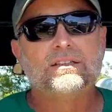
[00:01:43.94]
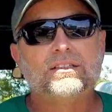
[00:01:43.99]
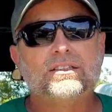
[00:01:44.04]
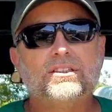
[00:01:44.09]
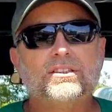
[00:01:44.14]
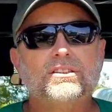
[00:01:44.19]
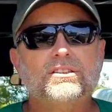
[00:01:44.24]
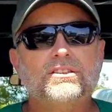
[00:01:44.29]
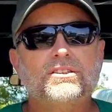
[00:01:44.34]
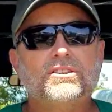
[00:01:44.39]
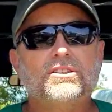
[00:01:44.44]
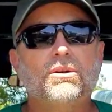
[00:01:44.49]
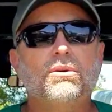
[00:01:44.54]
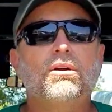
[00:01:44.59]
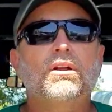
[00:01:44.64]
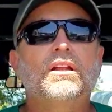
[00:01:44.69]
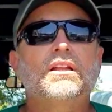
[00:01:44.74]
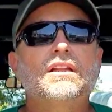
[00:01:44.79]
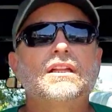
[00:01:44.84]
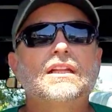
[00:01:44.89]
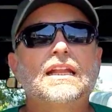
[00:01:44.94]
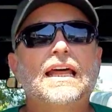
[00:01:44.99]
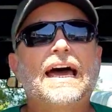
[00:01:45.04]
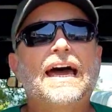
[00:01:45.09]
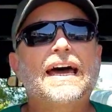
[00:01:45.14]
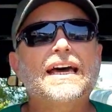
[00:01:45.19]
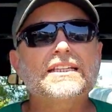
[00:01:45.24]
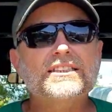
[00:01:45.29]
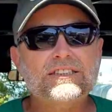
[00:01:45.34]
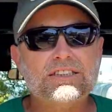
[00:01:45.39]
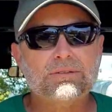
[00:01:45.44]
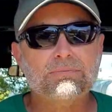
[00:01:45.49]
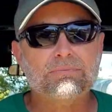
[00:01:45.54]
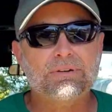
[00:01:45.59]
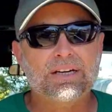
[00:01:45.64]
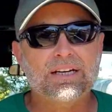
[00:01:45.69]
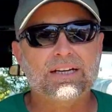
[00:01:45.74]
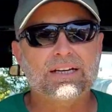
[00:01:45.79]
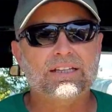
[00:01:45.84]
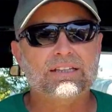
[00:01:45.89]
So last
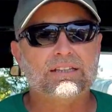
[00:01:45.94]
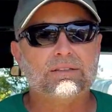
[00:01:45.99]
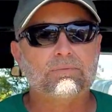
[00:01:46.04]
month,